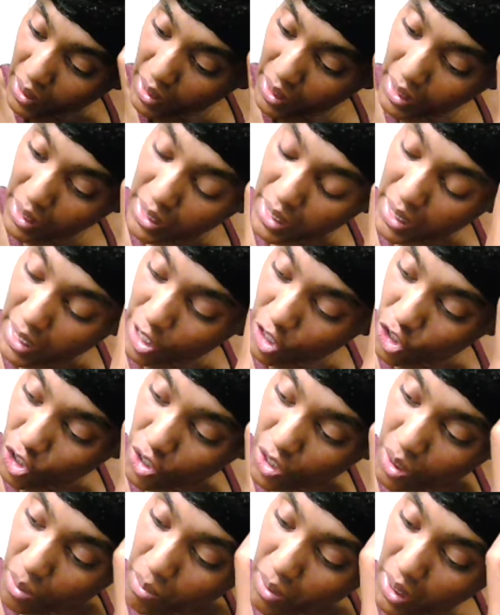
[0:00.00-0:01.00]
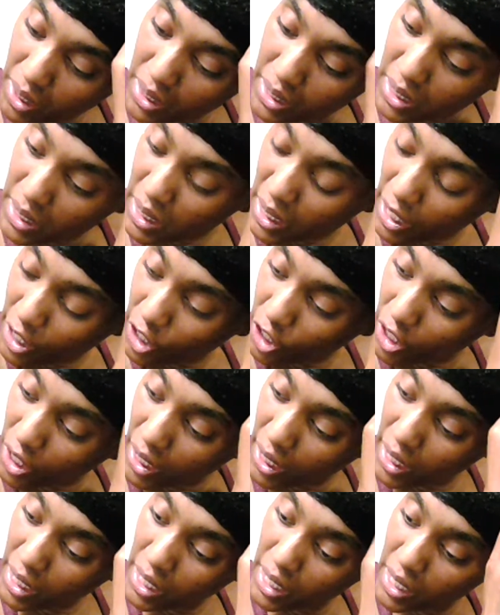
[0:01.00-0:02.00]
It's interesting because it's like your
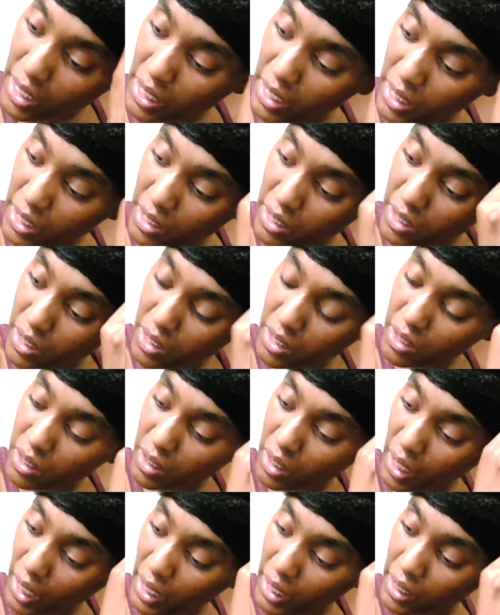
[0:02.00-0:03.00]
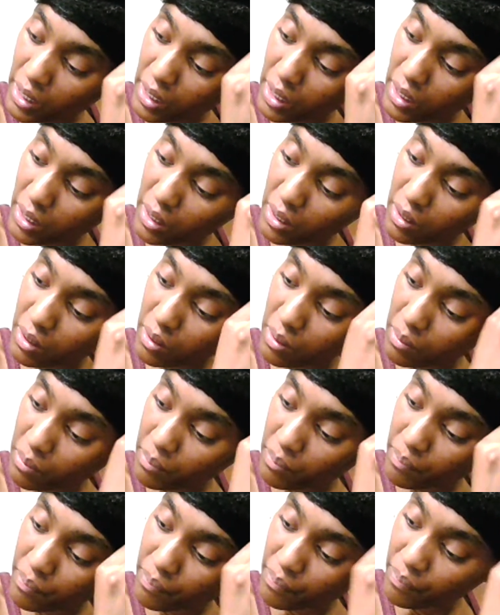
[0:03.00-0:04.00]
hair is like,
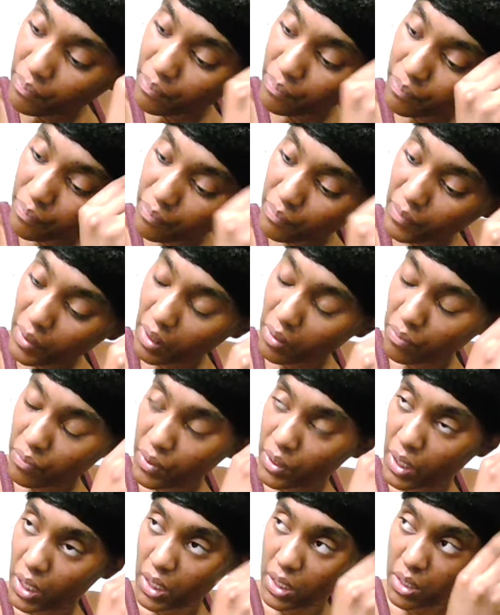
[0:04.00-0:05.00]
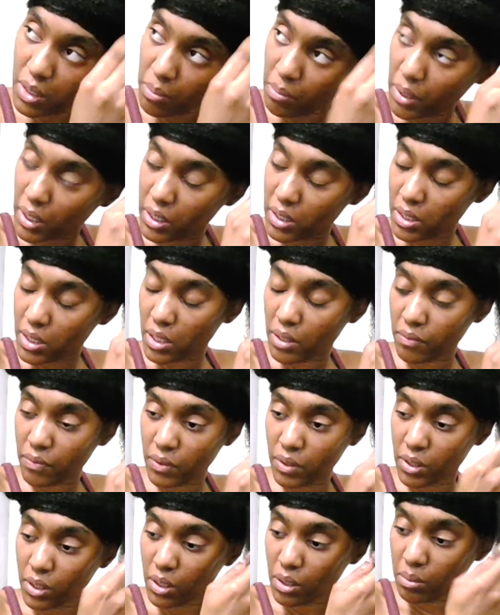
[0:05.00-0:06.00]
I feel like somebody's
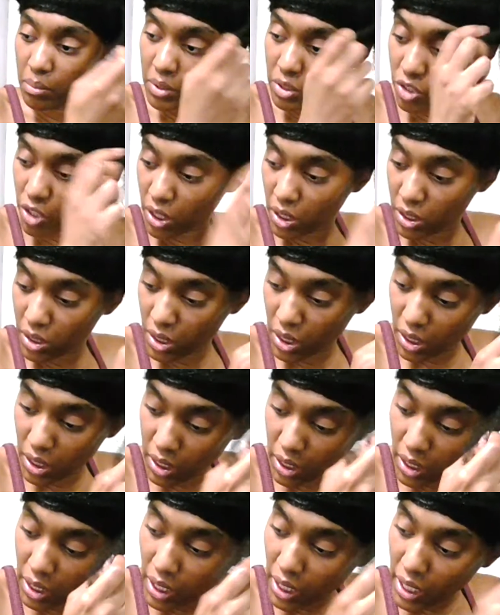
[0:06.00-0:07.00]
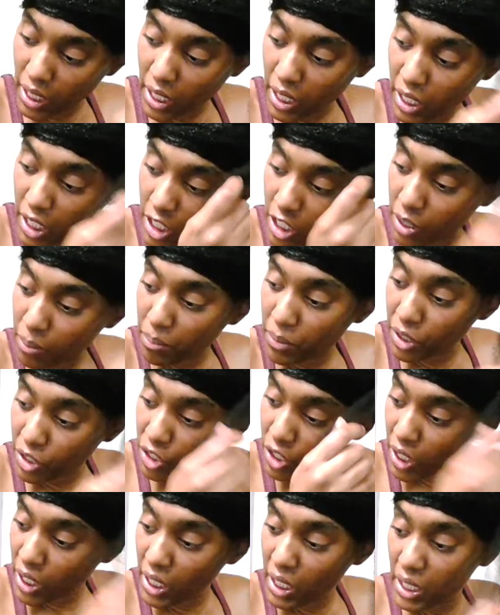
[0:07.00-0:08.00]
definitely going to be trying to say that, but
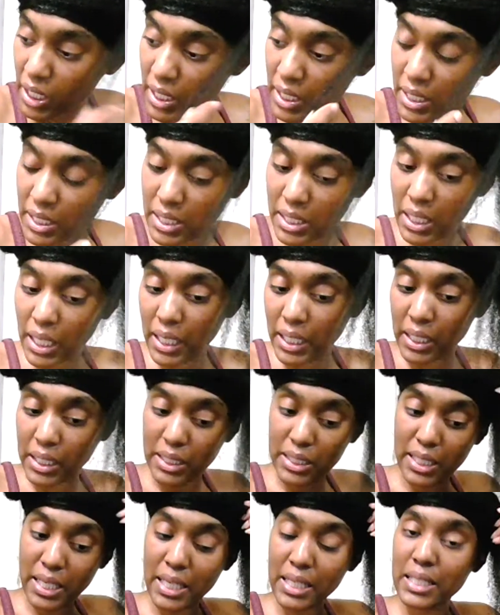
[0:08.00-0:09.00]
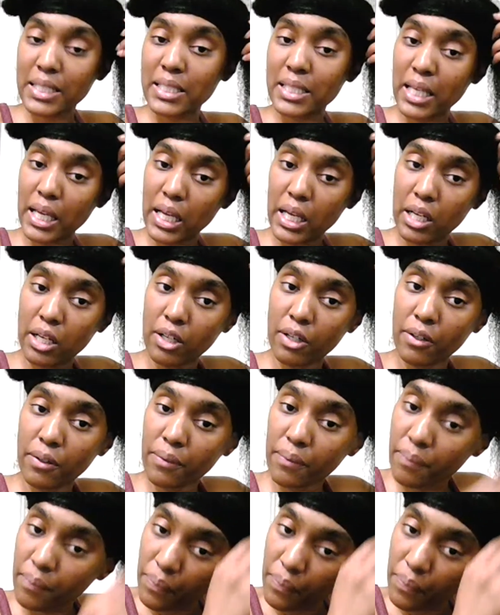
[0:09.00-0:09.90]
your hair is like a textile.